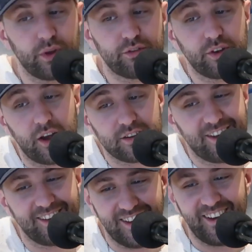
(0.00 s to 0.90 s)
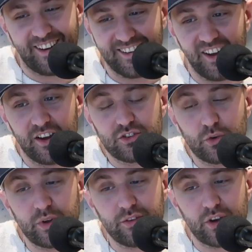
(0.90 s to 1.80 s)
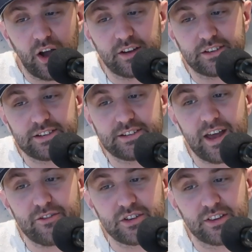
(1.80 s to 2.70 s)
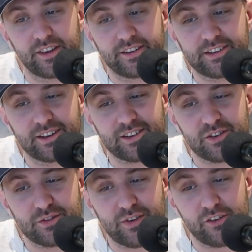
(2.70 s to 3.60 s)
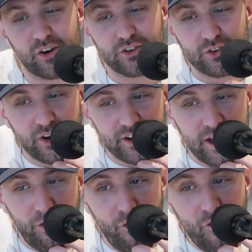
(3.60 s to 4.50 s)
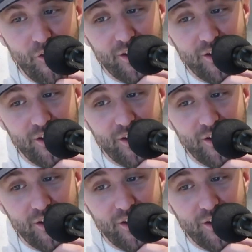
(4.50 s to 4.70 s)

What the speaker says: we've So we've got 7 listings under 500 right now.